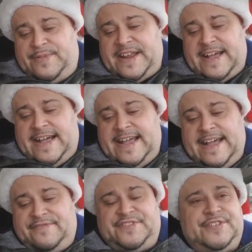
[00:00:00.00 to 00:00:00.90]
but I
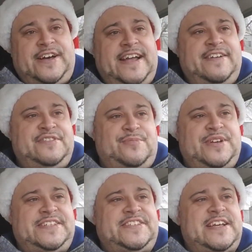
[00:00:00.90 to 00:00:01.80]
have to
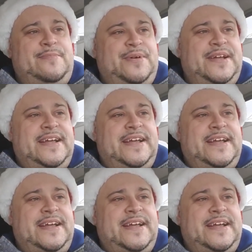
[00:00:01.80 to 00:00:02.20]
bring this up.